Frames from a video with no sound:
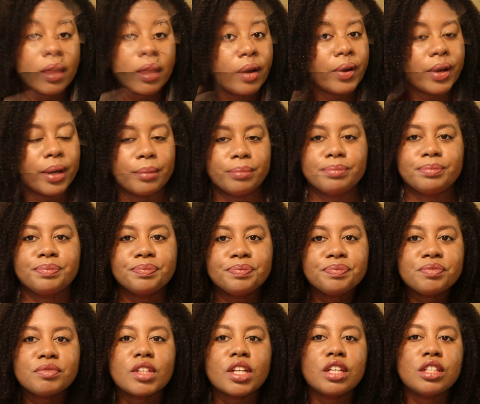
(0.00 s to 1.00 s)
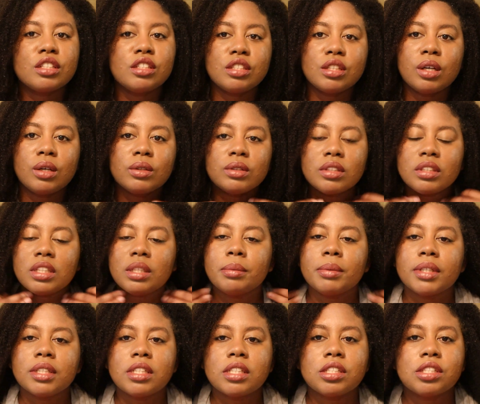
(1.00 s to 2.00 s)
Okay, so the
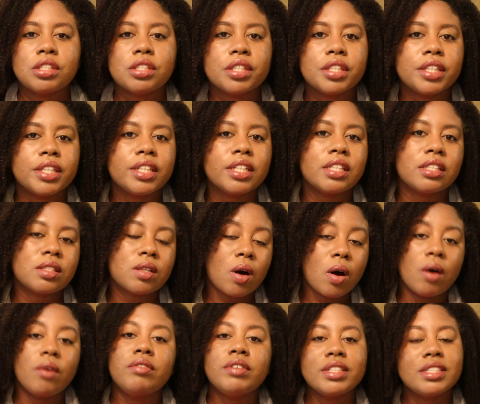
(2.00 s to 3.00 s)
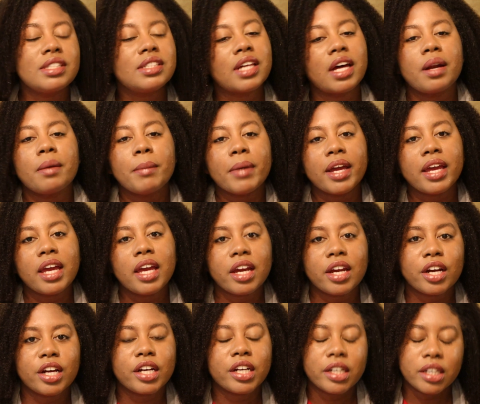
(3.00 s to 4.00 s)
deep conditioner is all rinsed out of my
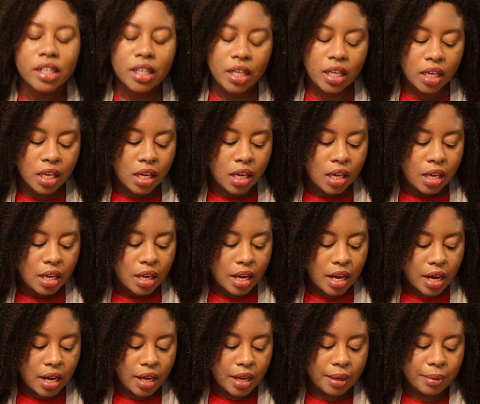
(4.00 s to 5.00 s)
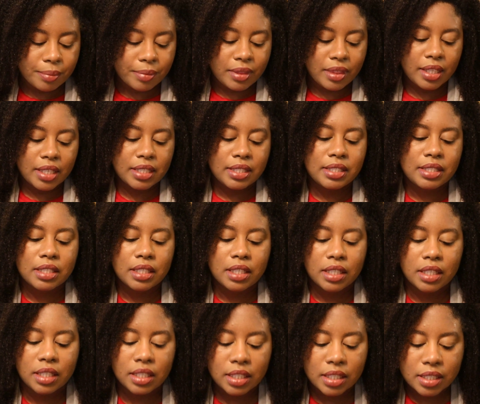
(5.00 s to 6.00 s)
hair. This
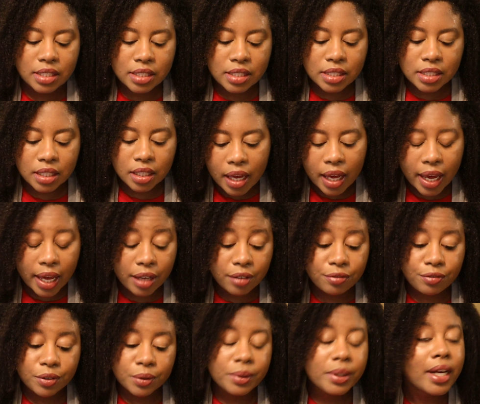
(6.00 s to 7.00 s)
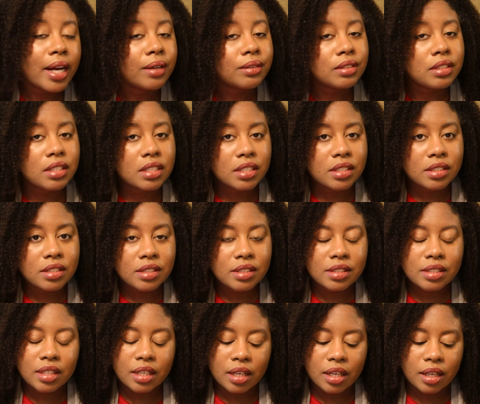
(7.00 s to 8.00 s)
is 8 fluid
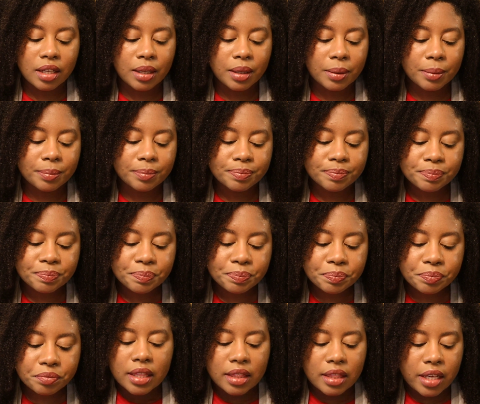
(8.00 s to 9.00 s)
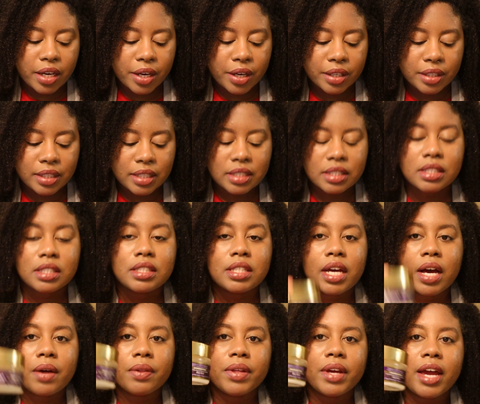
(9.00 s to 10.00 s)
ounces. This is
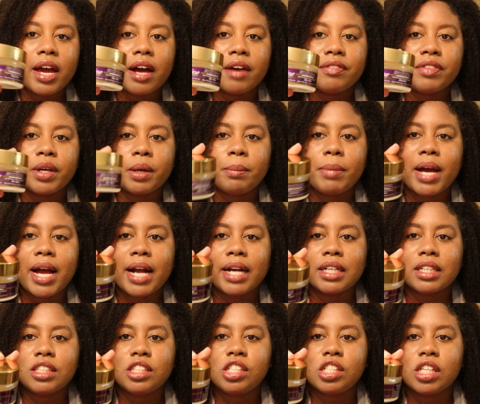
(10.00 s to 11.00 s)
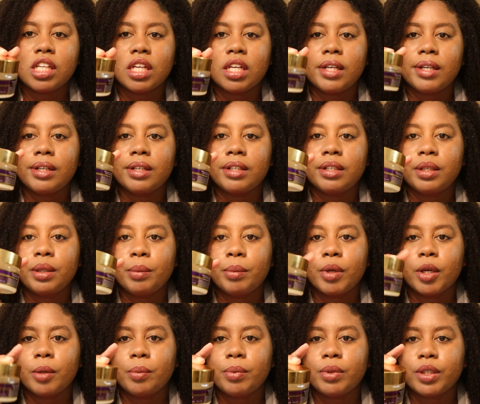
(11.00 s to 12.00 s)
how they have their packaging,
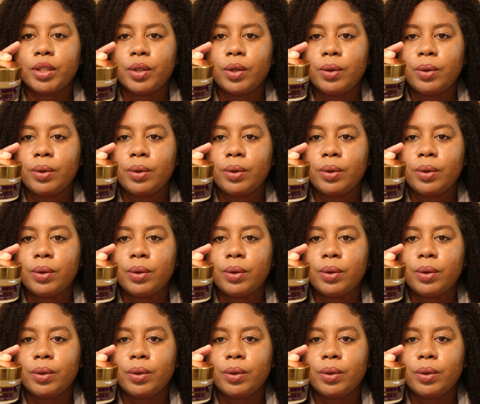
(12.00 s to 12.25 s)
purple and